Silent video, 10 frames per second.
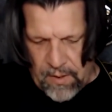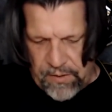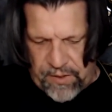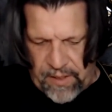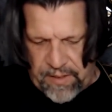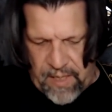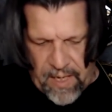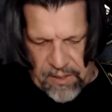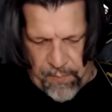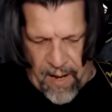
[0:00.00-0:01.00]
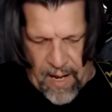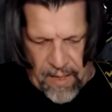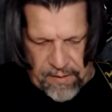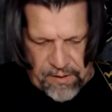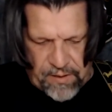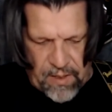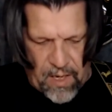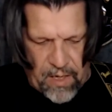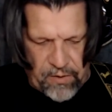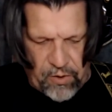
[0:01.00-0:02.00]
CTS pots,
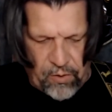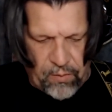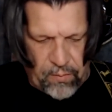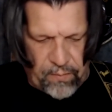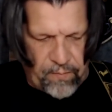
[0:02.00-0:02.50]
new